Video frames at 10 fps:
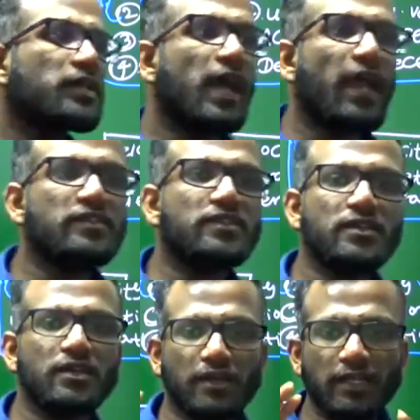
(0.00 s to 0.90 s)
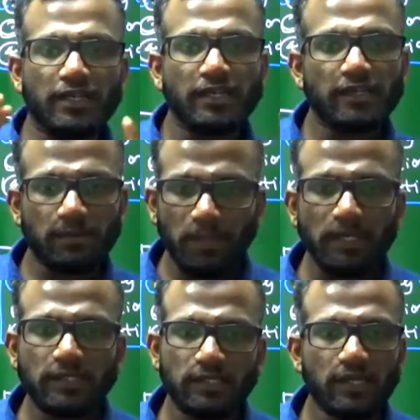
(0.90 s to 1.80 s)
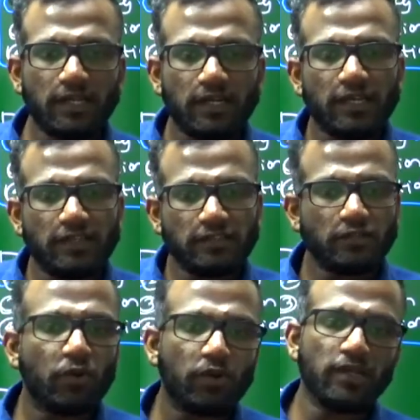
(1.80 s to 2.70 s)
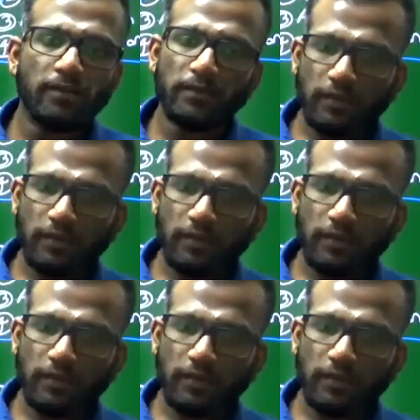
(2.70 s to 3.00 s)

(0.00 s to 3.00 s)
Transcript: as a clear picture, clear story.